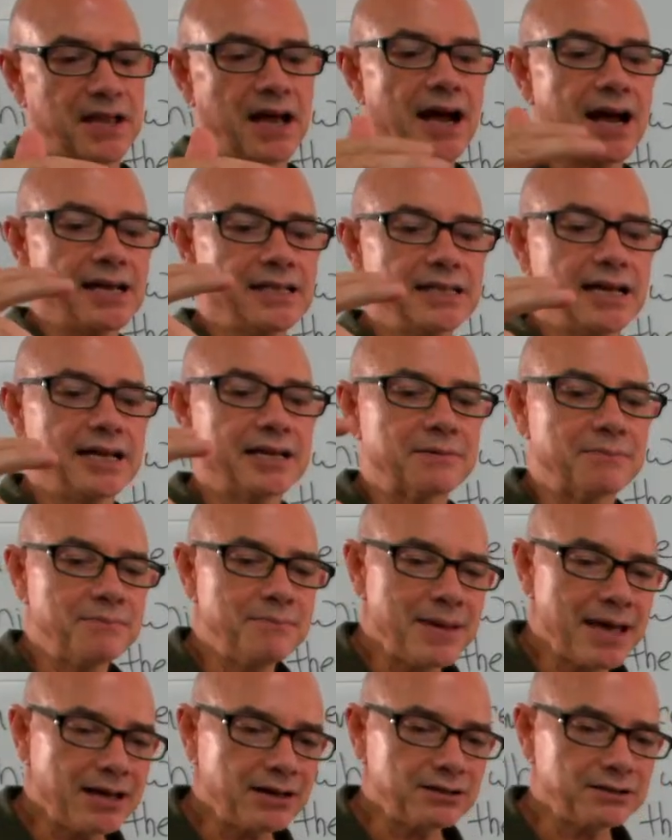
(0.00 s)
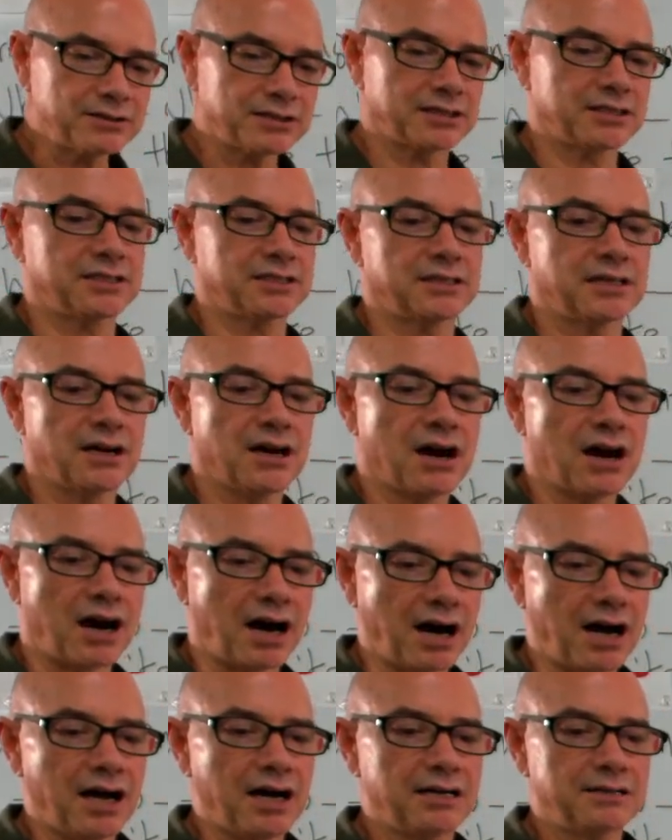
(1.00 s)
I like milk
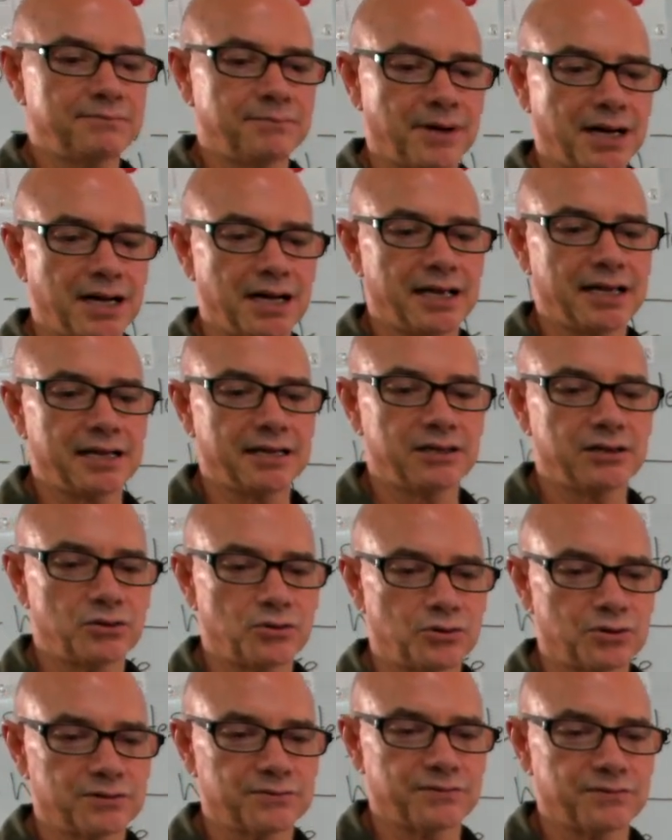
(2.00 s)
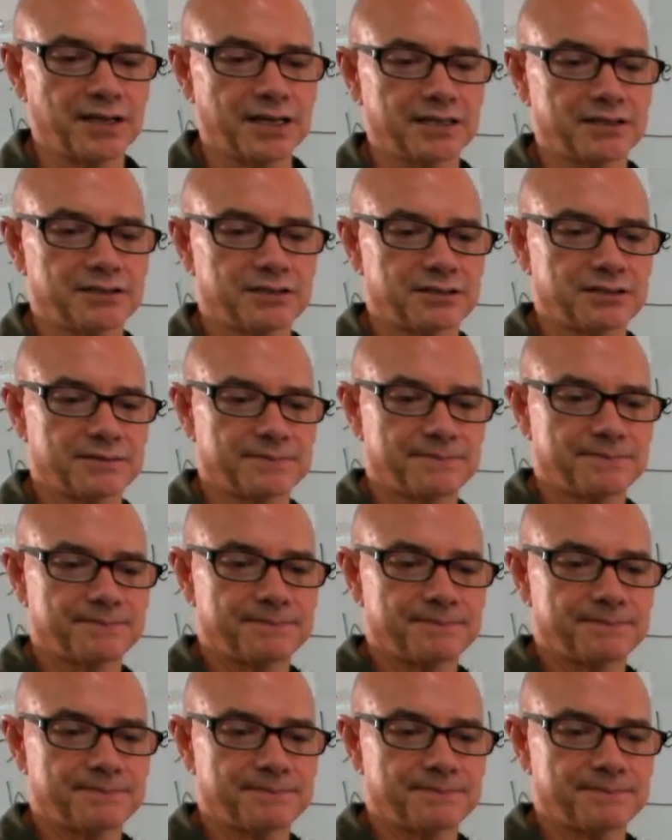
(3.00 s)
on my cornflakes.